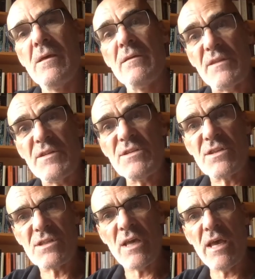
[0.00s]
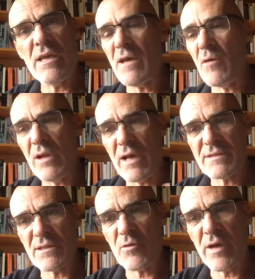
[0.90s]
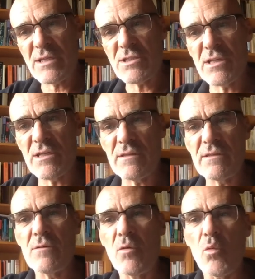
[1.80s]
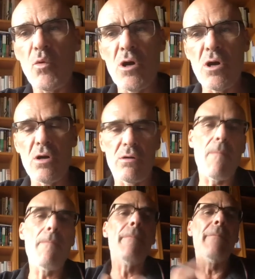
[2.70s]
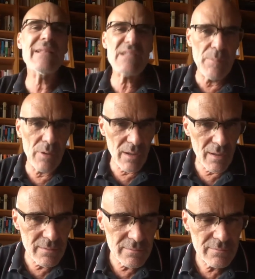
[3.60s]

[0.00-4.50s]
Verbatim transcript: That is to say, I will ask the question were multipolar